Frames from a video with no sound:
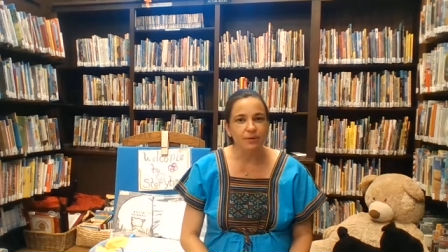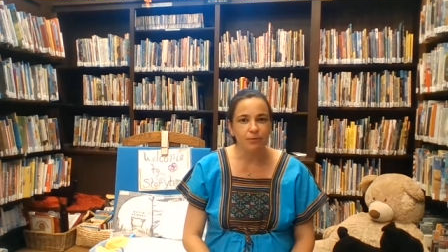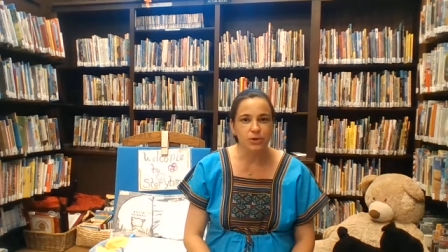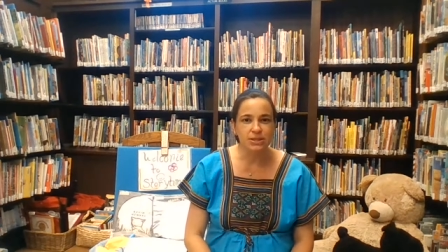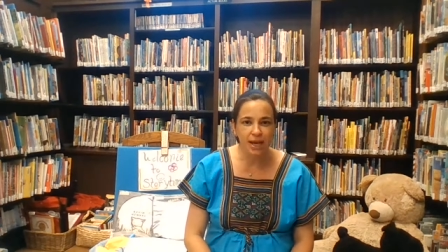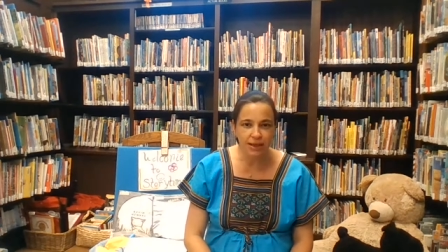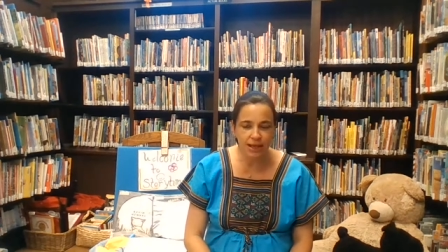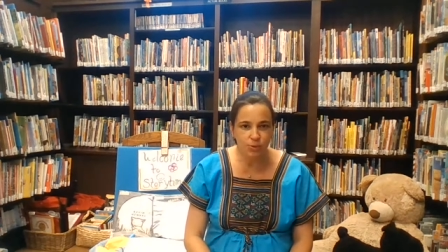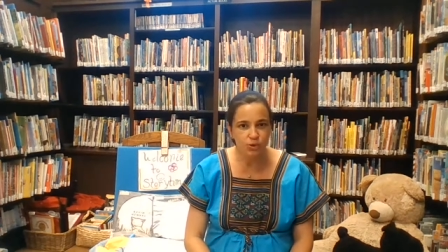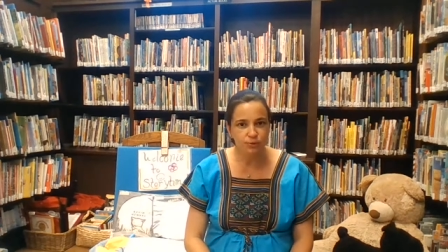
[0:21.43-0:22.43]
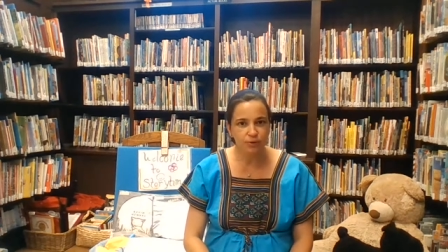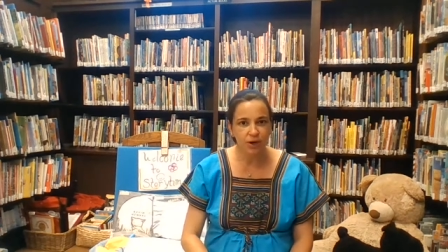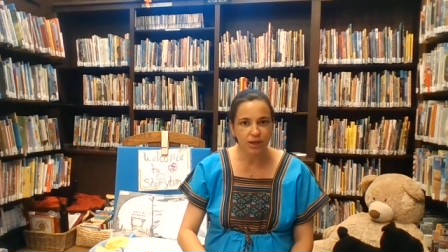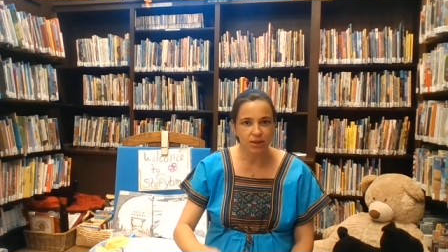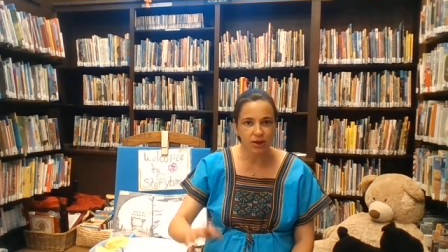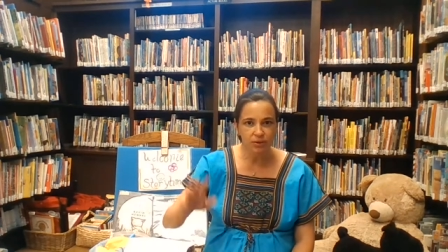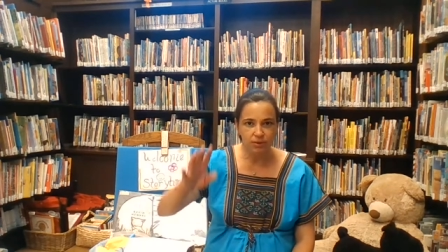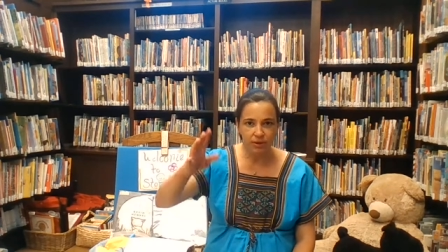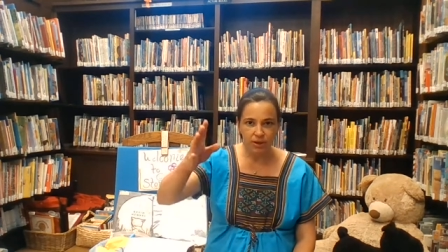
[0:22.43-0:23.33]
for sign language for hello,